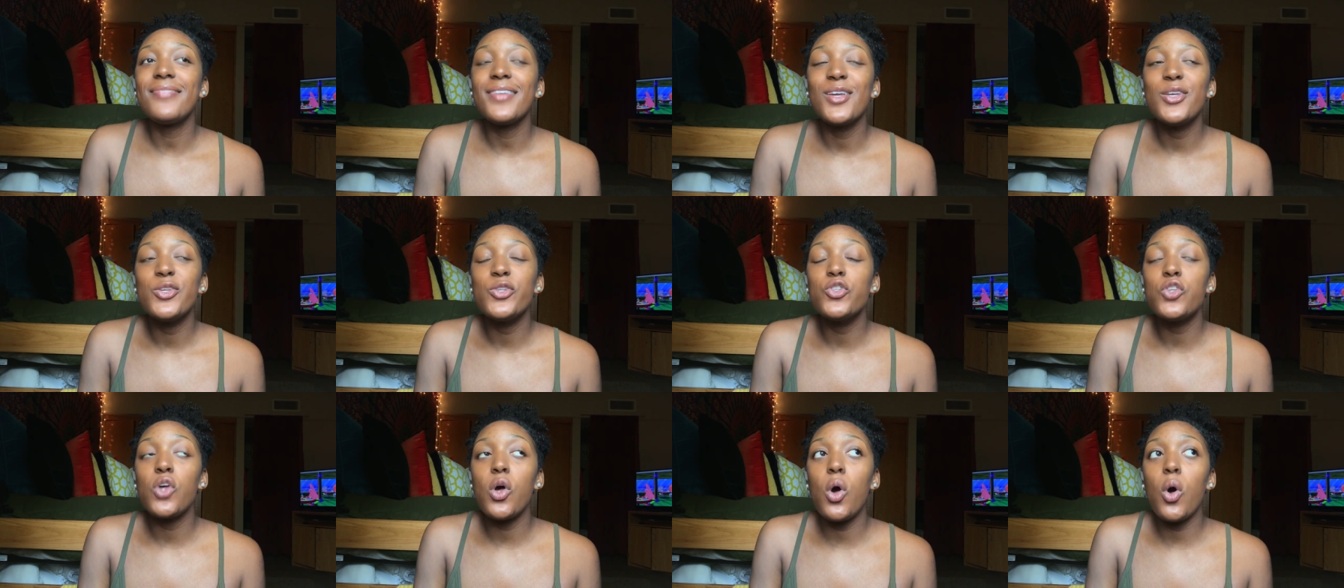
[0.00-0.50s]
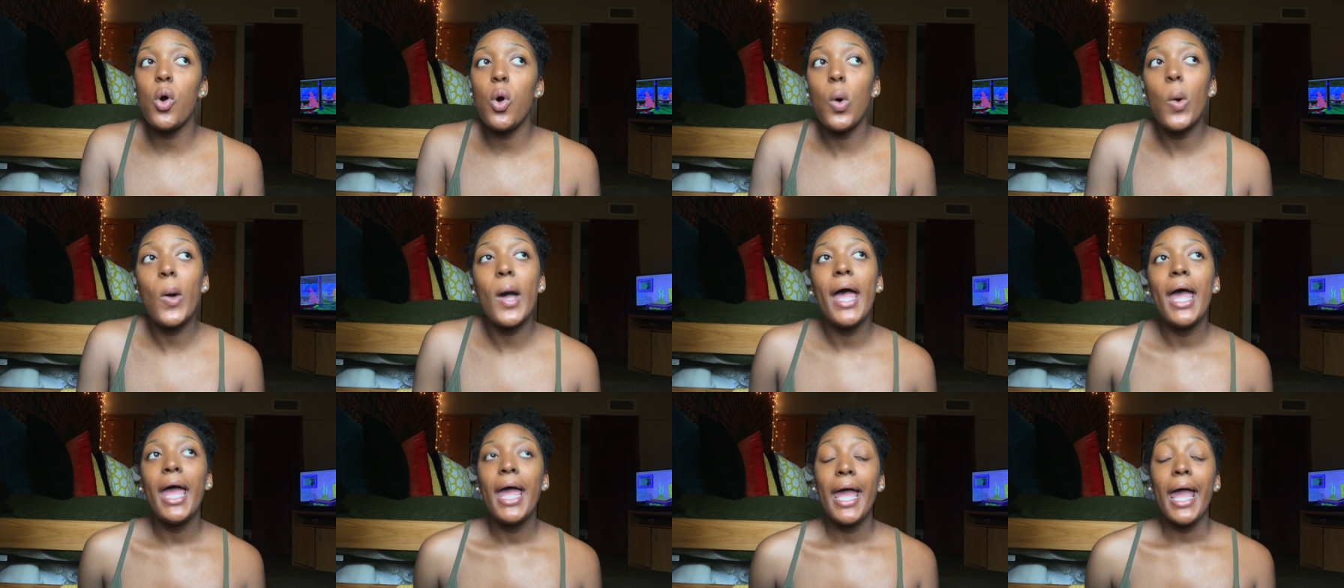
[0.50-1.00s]
So
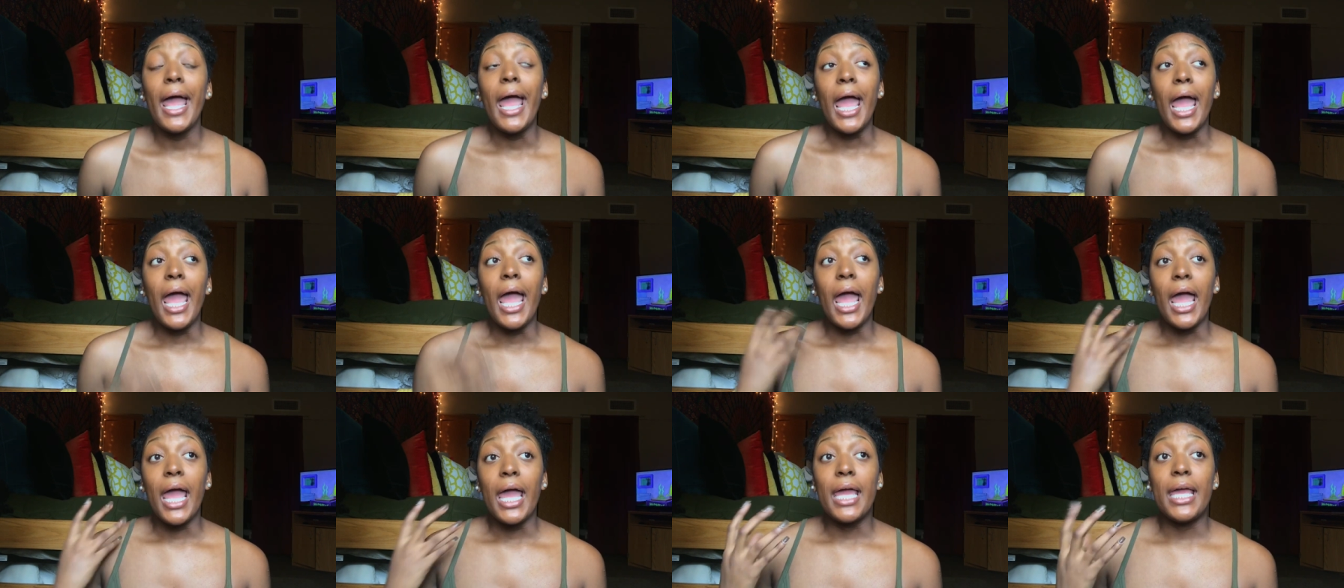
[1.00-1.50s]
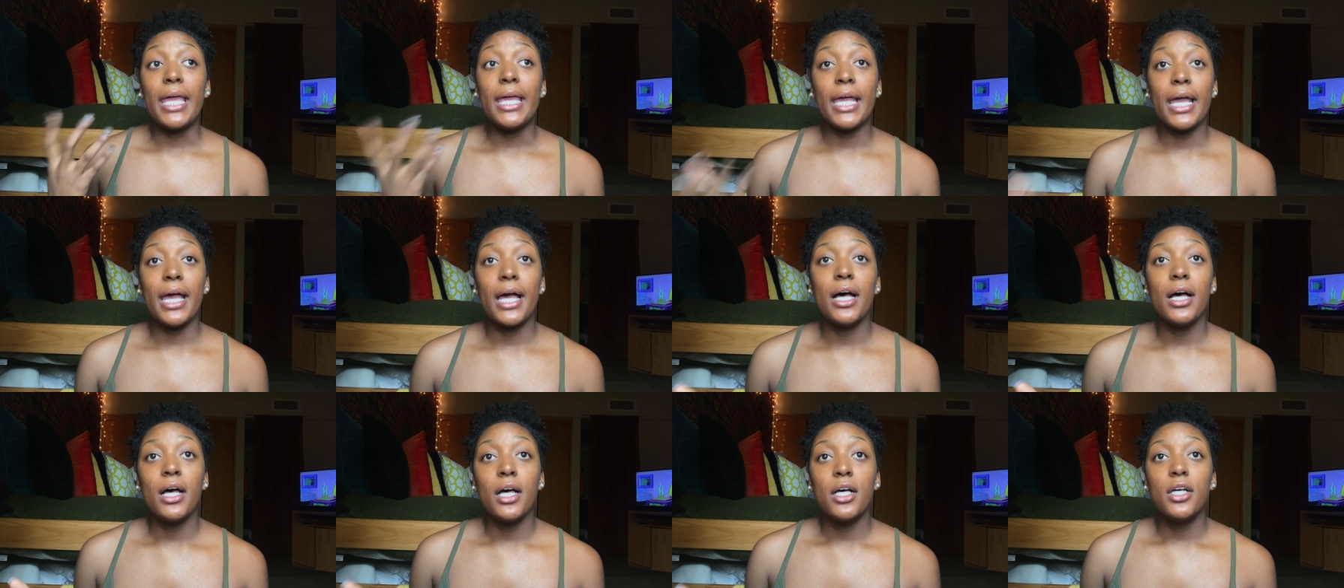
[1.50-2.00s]

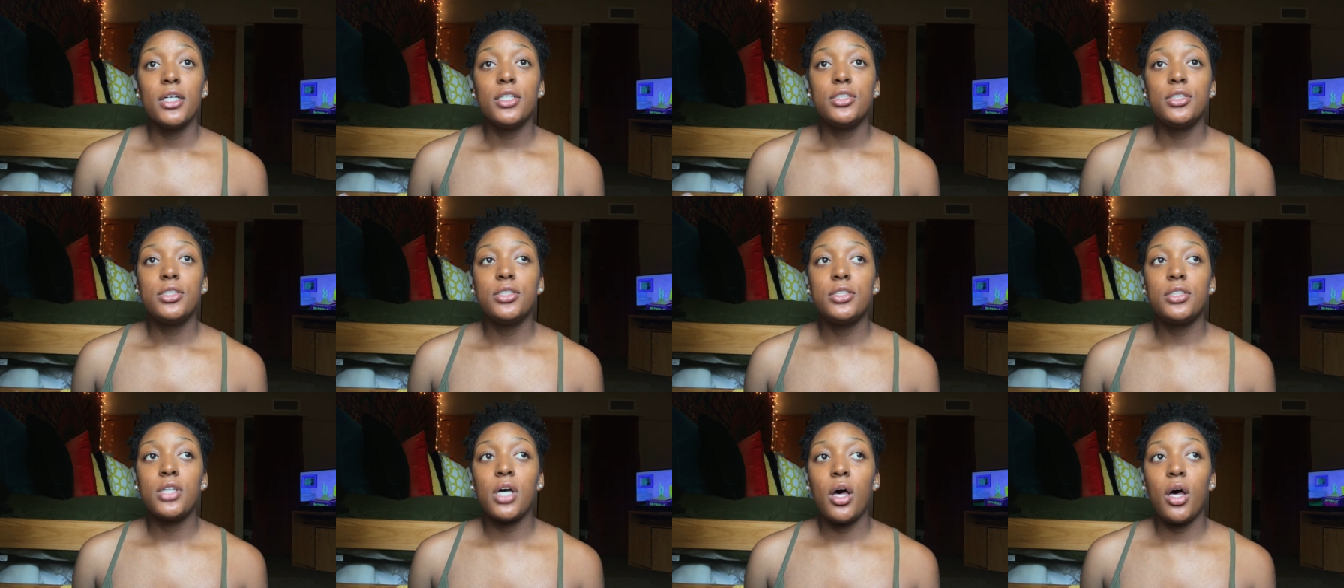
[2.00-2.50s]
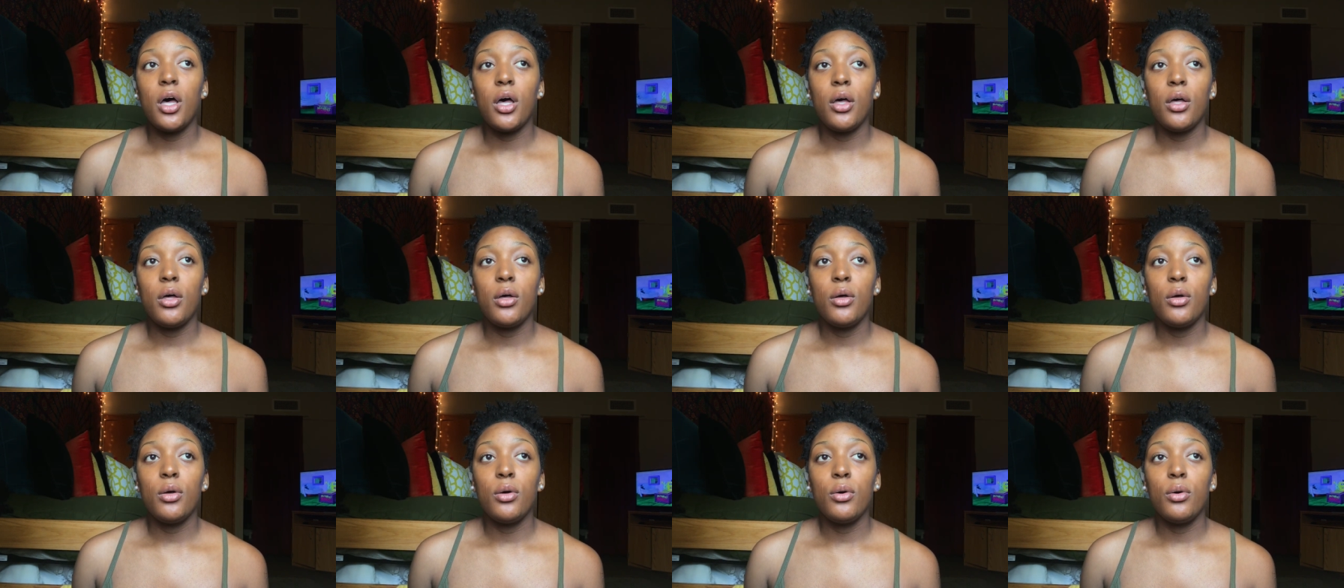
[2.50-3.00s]
yeah.
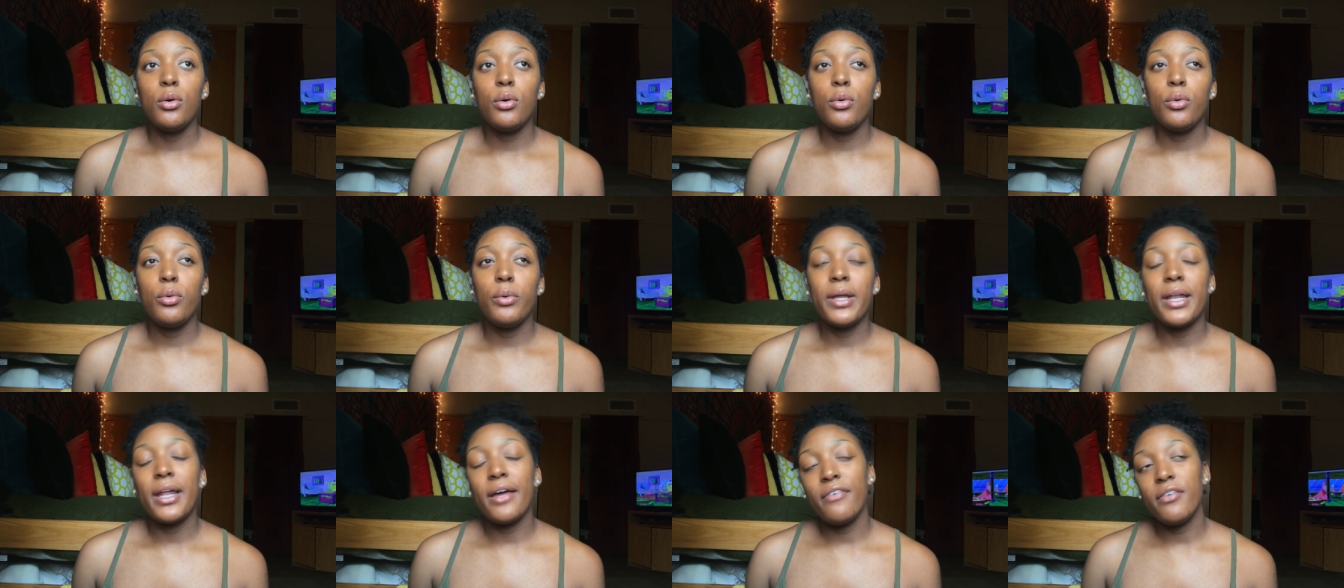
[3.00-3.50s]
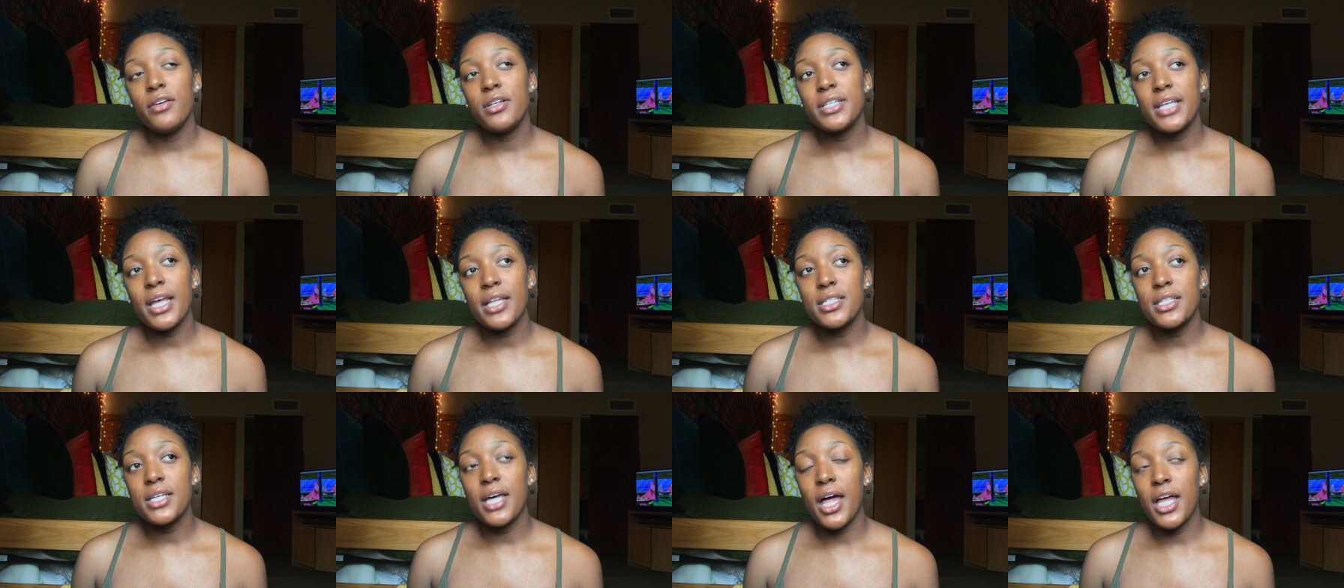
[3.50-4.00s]
So when I first
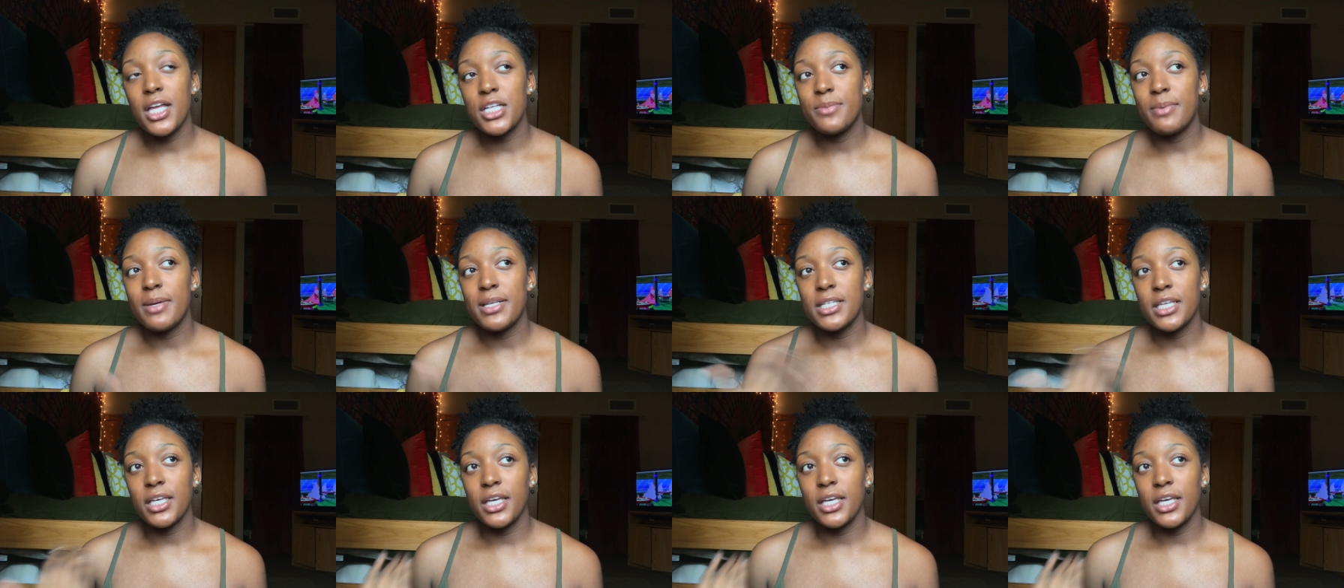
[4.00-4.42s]
got to college, my